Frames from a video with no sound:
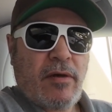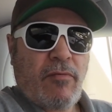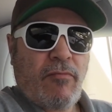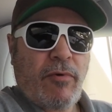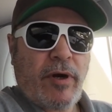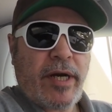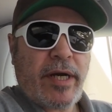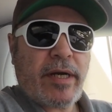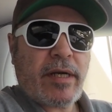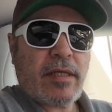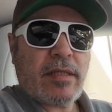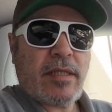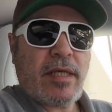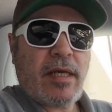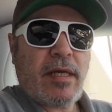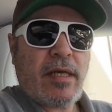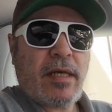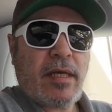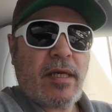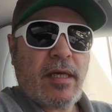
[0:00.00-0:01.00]
where
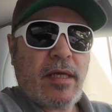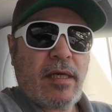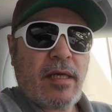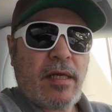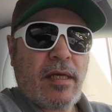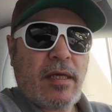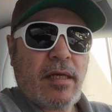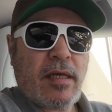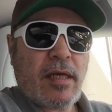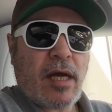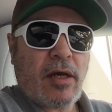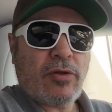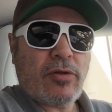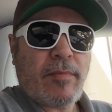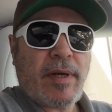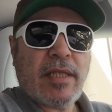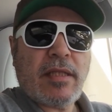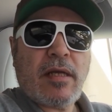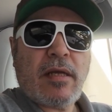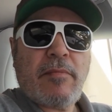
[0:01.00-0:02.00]
the
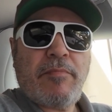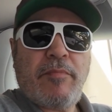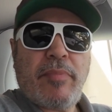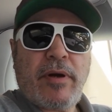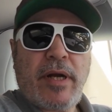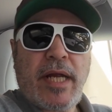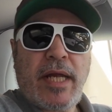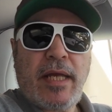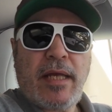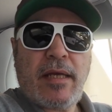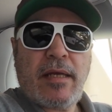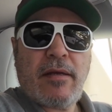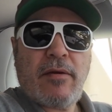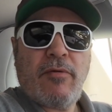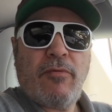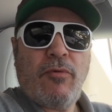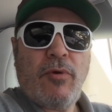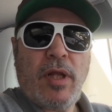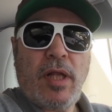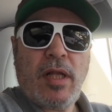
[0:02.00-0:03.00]
automatic brake
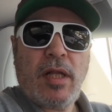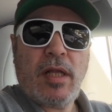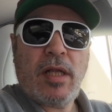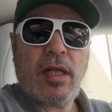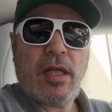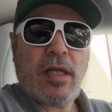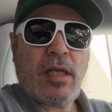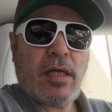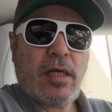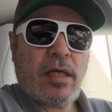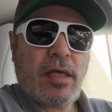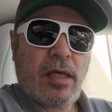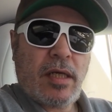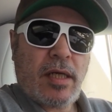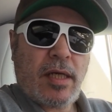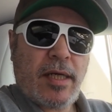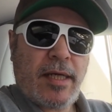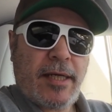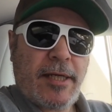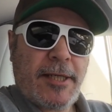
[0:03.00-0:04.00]
will
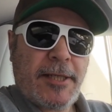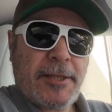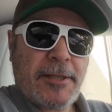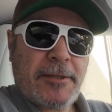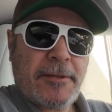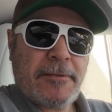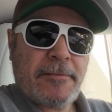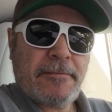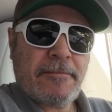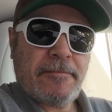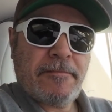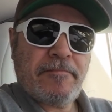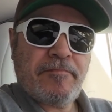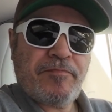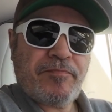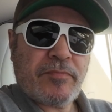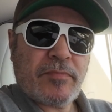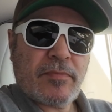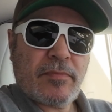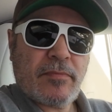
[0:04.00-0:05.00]
um,
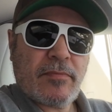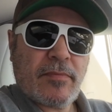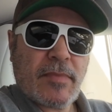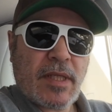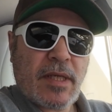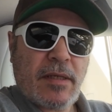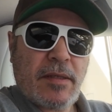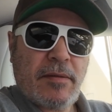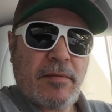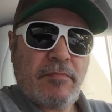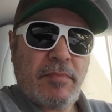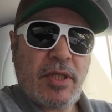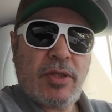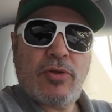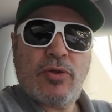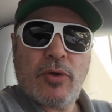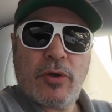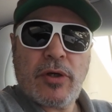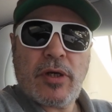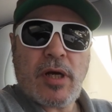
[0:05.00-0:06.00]
be
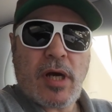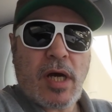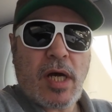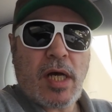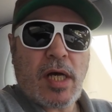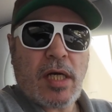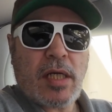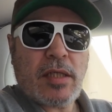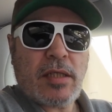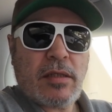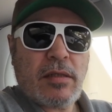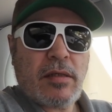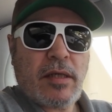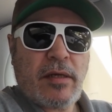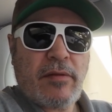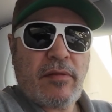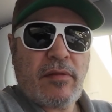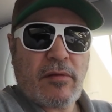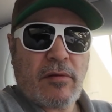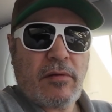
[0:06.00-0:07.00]
turned on,
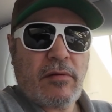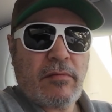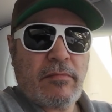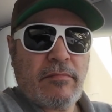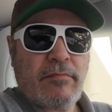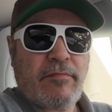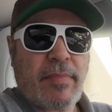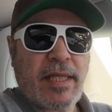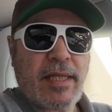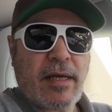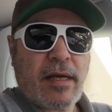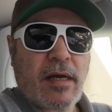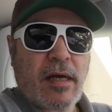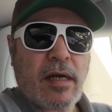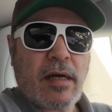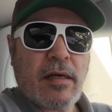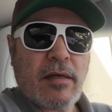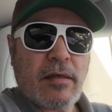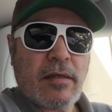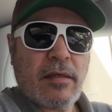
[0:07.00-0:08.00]
and so by the
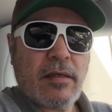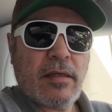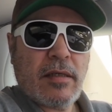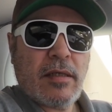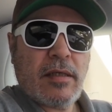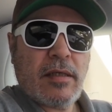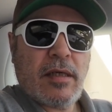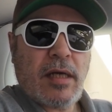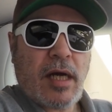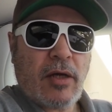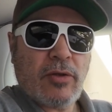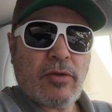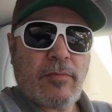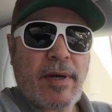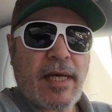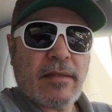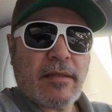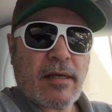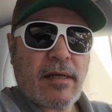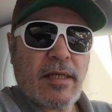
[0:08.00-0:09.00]
car
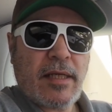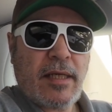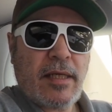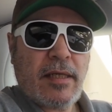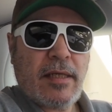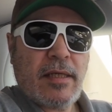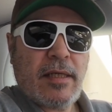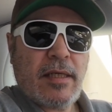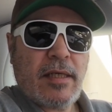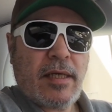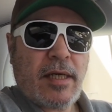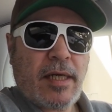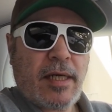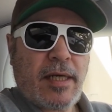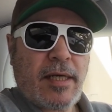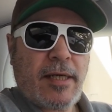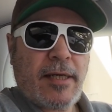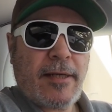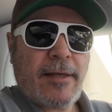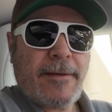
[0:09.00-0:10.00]
automatically
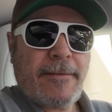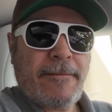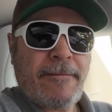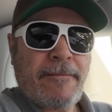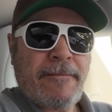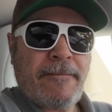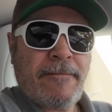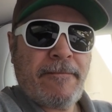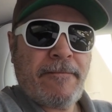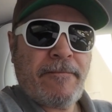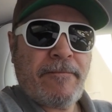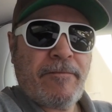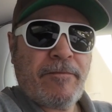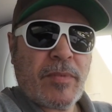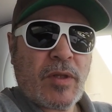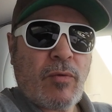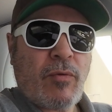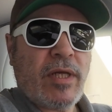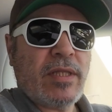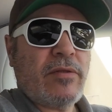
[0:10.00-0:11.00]

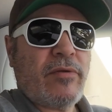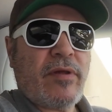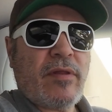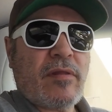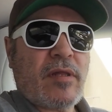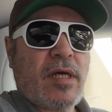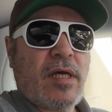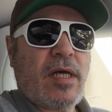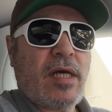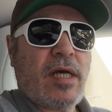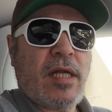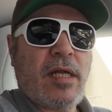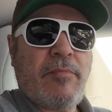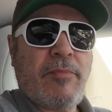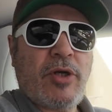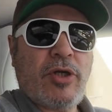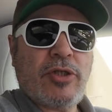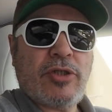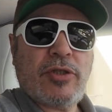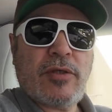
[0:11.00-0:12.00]
um, when there is a, an
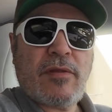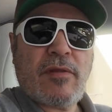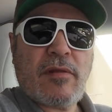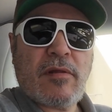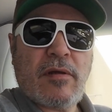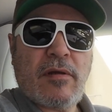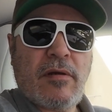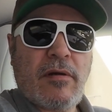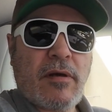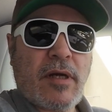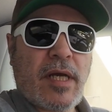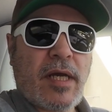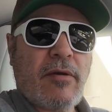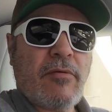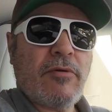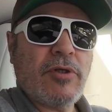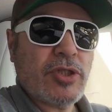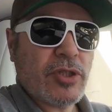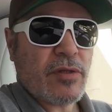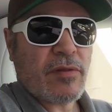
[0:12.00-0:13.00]
emergency, okay?
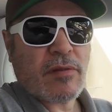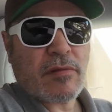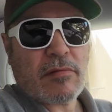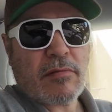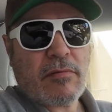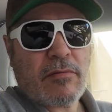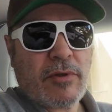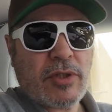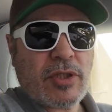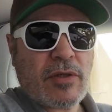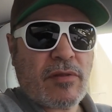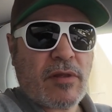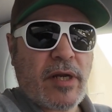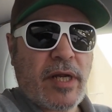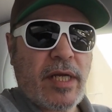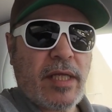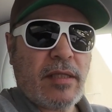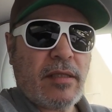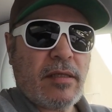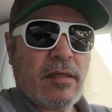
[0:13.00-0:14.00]
Which is, which is
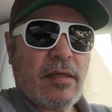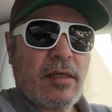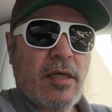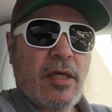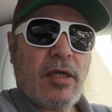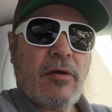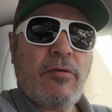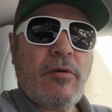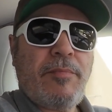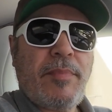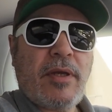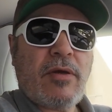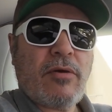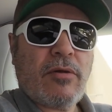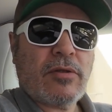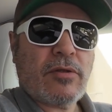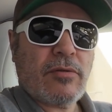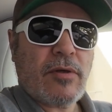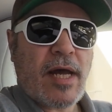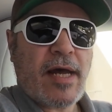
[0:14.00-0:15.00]
great. It would be
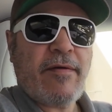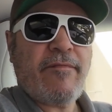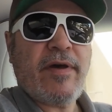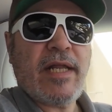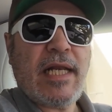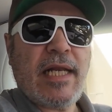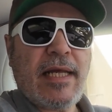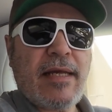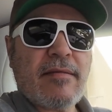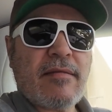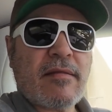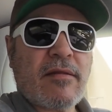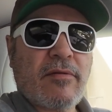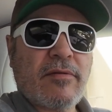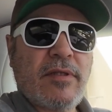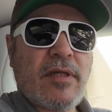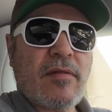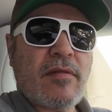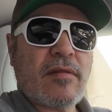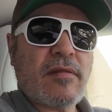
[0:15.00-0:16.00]
cool to have a list
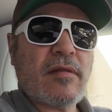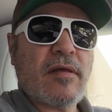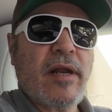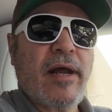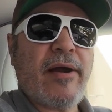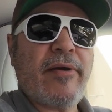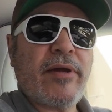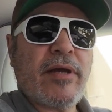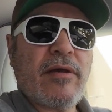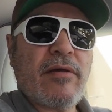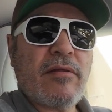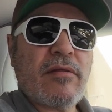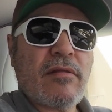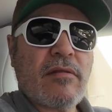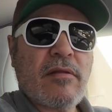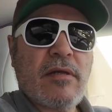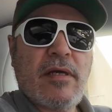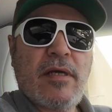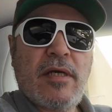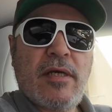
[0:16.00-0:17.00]
of these
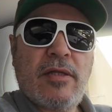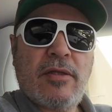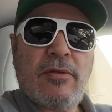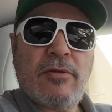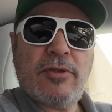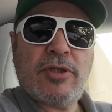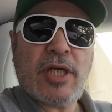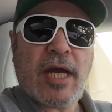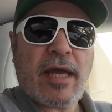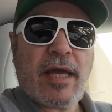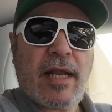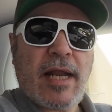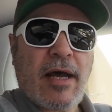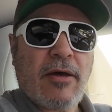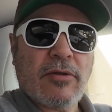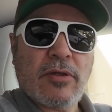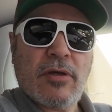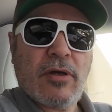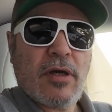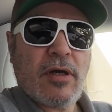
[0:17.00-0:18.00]
scenarios to check it
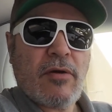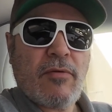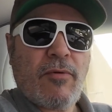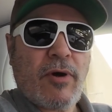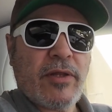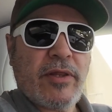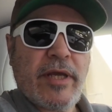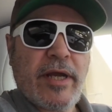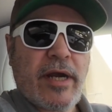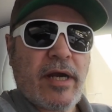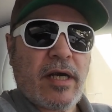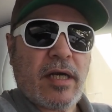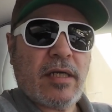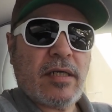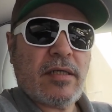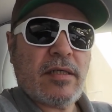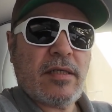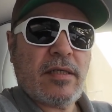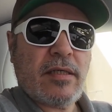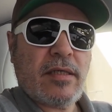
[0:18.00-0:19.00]
out uh, what they
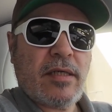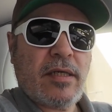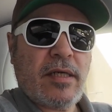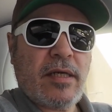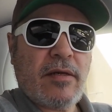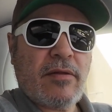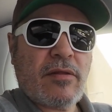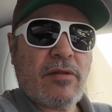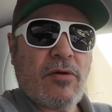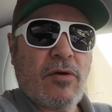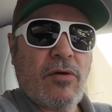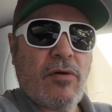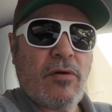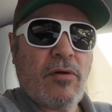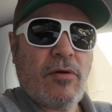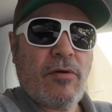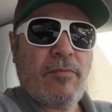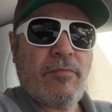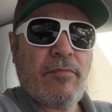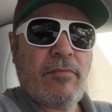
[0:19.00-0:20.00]
are, uh,
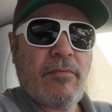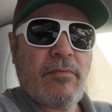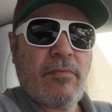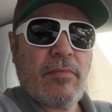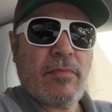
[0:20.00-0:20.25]
so